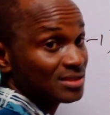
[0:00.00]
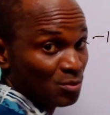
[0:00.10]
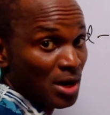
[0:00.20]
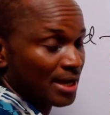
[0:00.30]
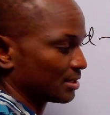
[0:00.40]
is
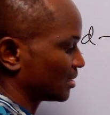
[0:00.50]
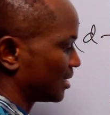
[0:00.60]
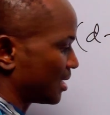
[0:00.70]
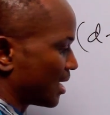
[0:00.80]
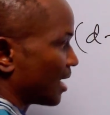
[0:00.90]
squared,
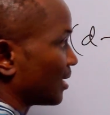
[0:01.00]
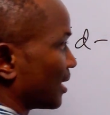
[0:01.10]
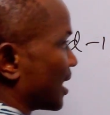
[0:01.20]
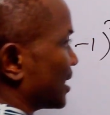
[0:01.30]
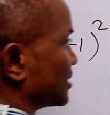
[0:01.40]

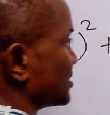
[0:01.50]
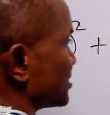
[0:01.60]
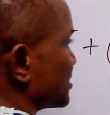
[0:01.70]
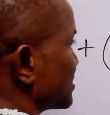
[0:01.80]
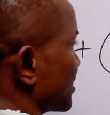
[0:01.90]
and this
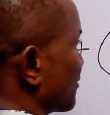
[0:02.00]
is